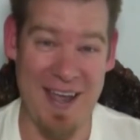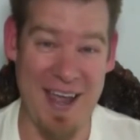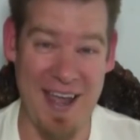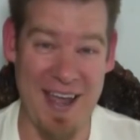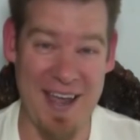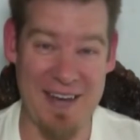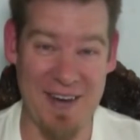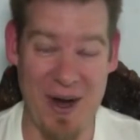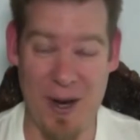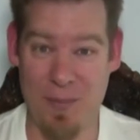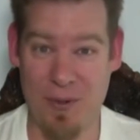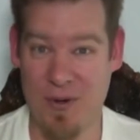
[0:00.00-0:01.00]
and
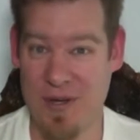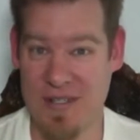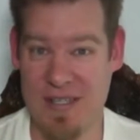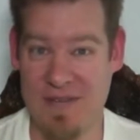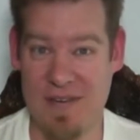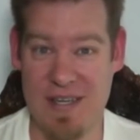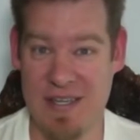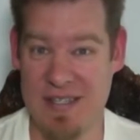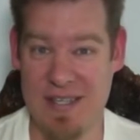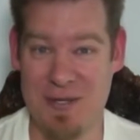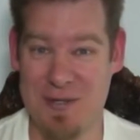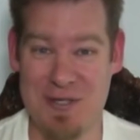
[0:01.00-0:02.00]
our productivity
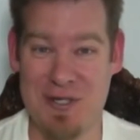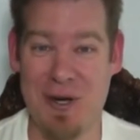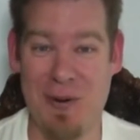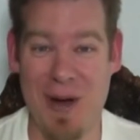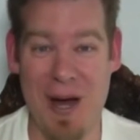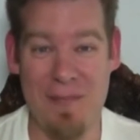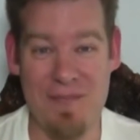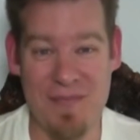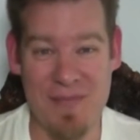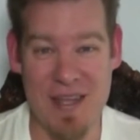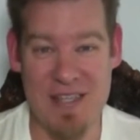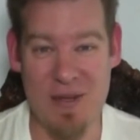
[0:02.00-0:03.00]
continues to go up.
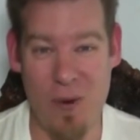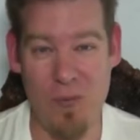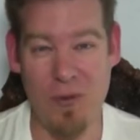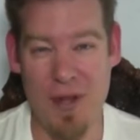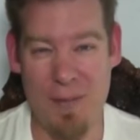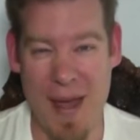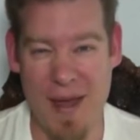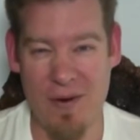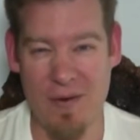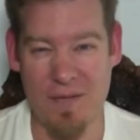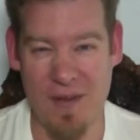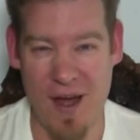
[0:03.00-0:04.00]
It's only a
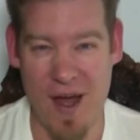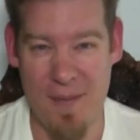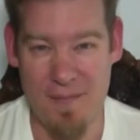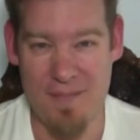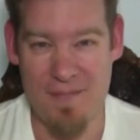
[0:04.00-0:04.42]
matter of time.